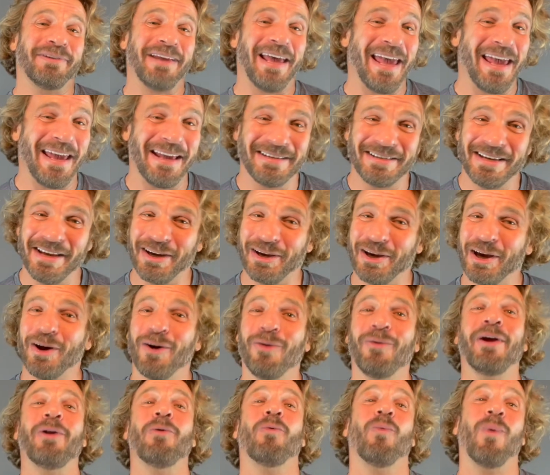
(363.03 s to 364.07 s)
days
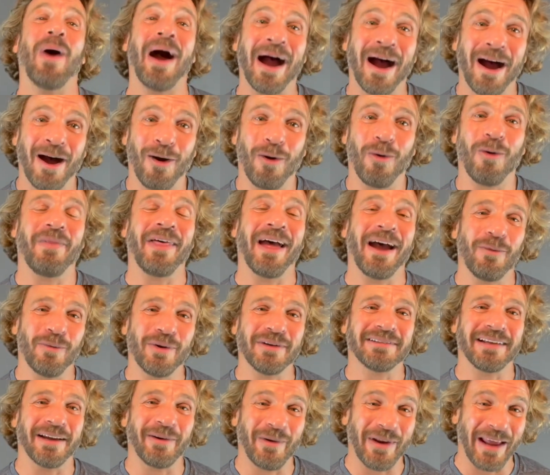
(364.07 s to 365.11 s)
ago, and wow, that
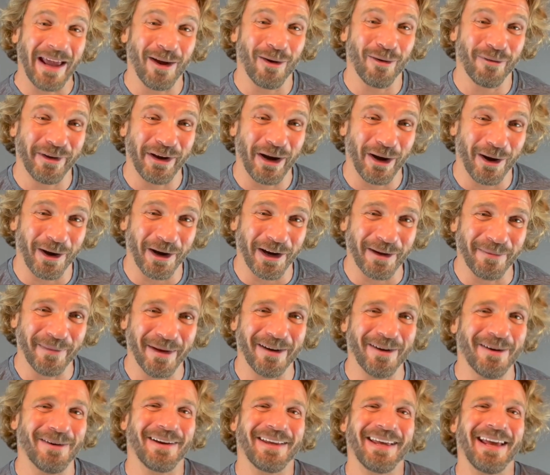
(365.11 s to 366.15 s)
was a hell of an
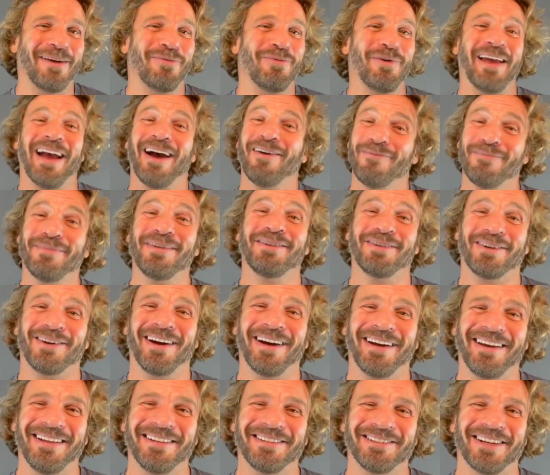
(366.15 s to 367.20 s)
argument, okay? We haven't been
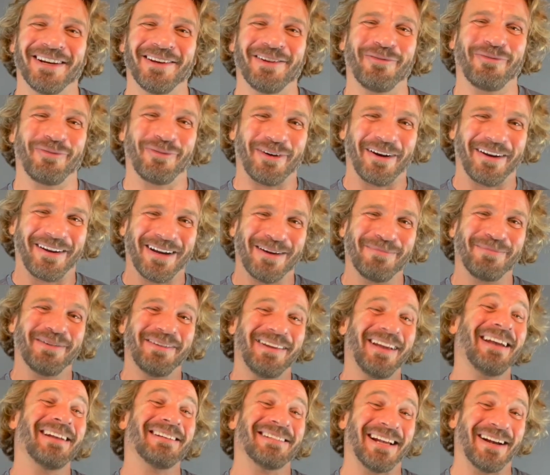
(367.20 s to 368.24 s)
talking to each other for a couple
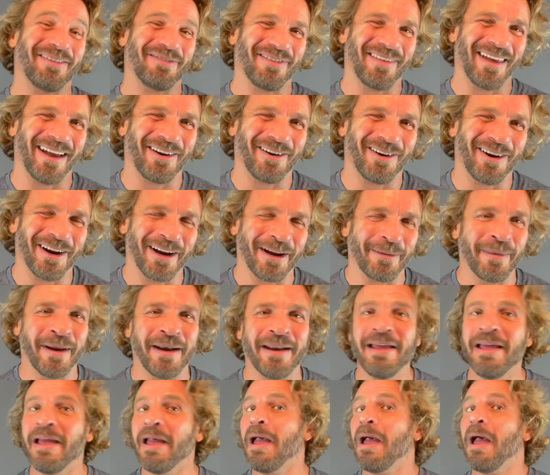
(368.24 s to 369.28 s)
days after that argument.
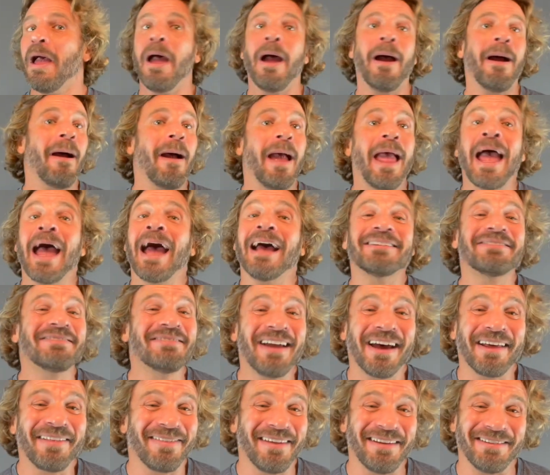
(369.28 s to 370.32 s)
It has
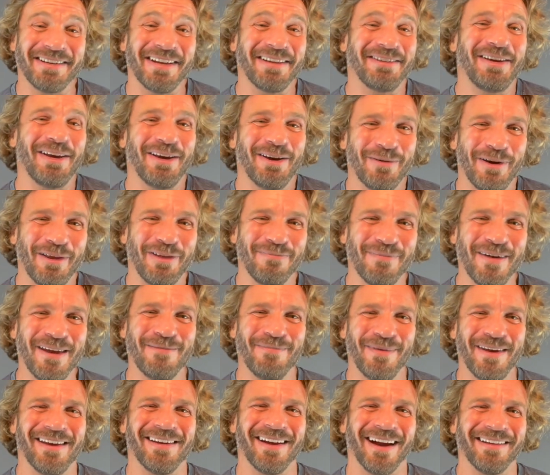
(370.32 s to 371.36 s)
nothing to do with me
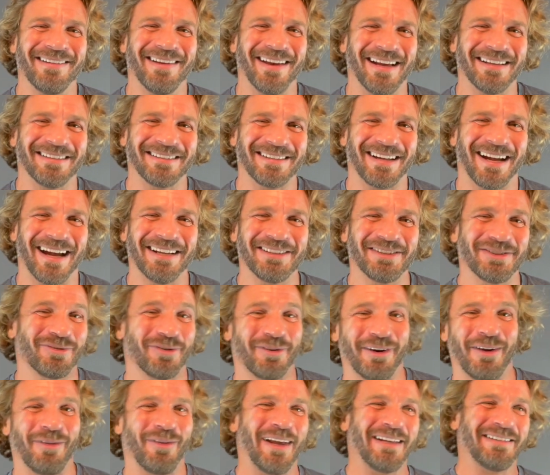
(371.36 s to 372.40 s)
being on
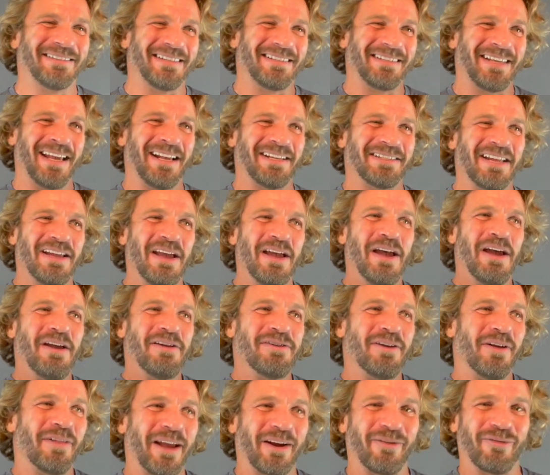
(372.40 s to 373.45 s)
testosterone, unless it takes,
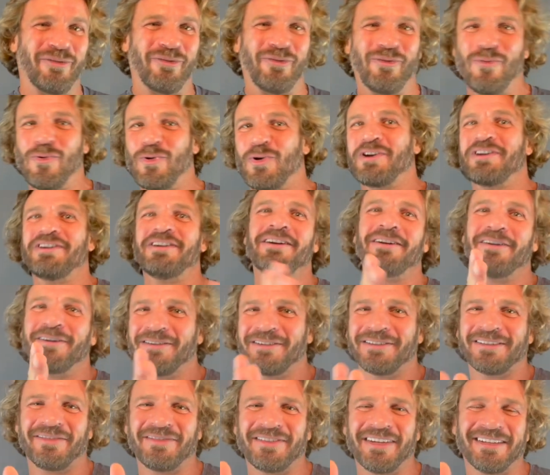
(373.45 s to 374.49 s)
you know, like 4
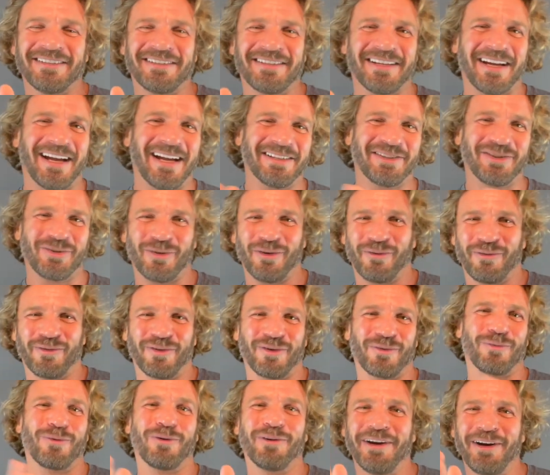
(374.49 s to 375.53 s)
years of testosterone for
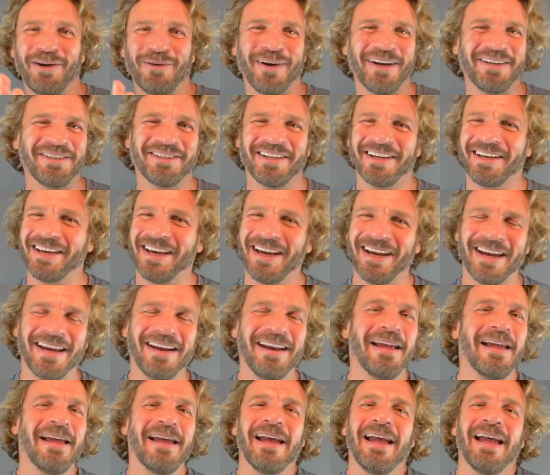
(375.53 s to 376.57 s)
the roid rage to kick
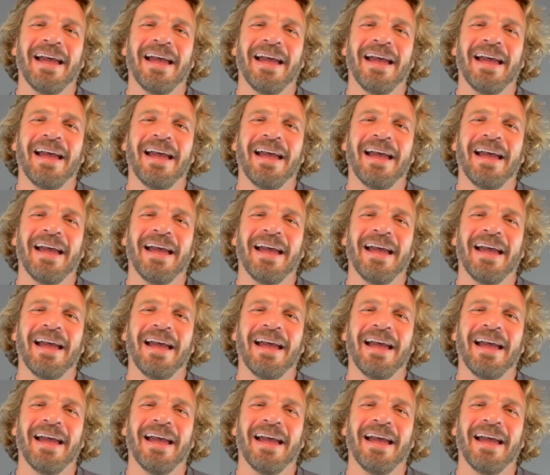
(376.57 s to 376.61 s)
in.